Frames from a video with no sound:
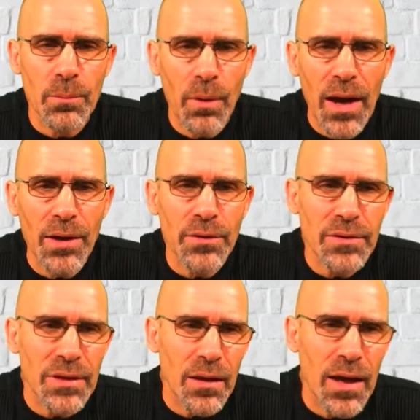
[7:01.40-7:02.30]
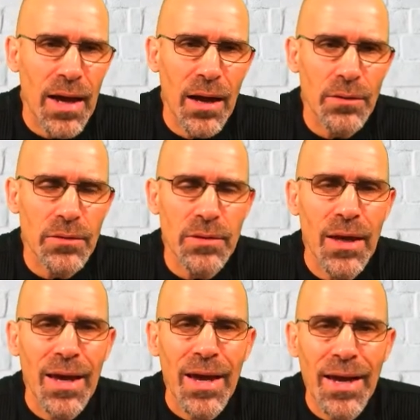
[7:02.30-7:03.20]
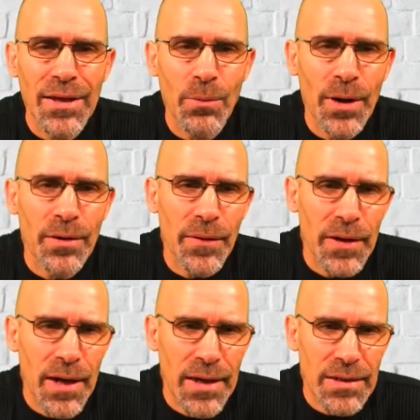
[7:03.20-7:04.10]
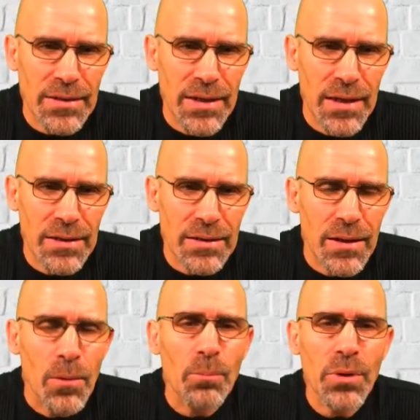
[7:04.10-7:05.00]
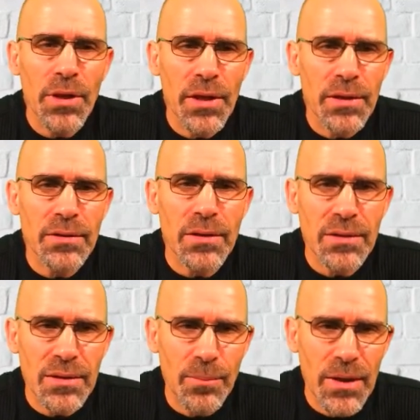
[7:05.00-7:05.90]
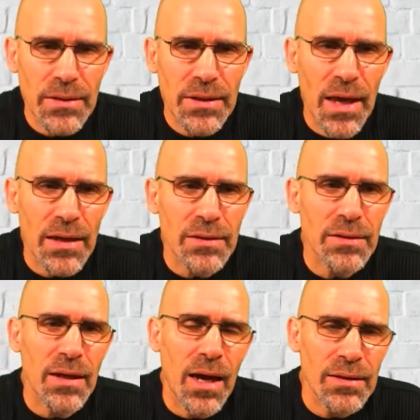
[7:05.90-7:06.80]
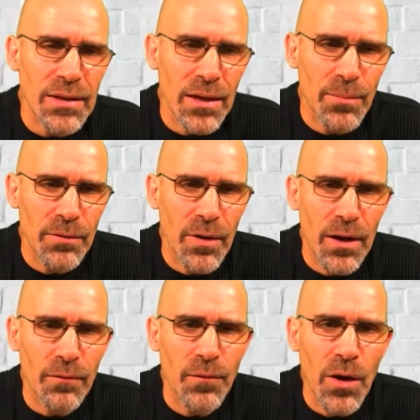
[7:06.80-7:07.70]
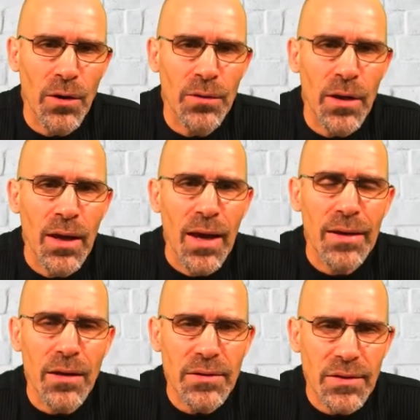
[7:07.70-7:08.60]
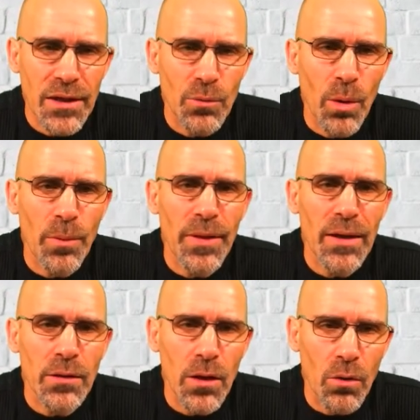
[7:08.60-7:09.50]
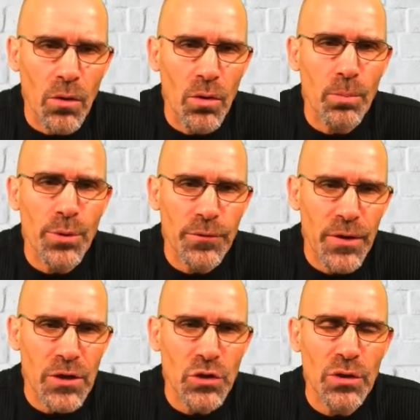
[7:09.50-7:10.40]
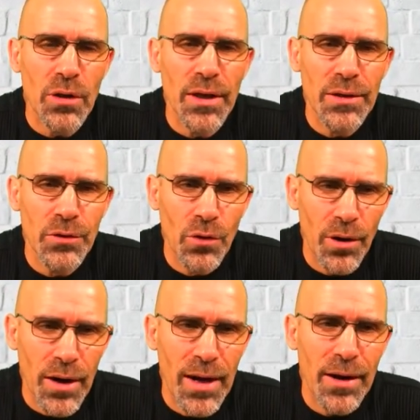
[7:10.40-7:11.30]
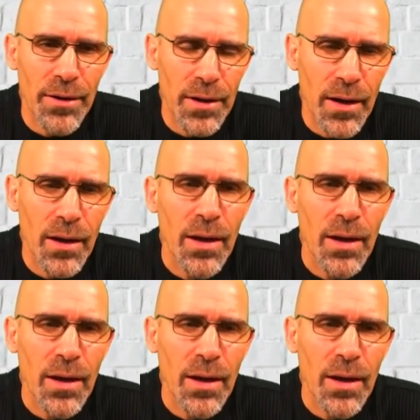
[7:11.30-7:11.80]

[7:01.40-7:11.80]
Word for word: to buy or sell a house anywhere in the United States, please send me a text, contact me via phone, and I'll set you up with a local professional in your area.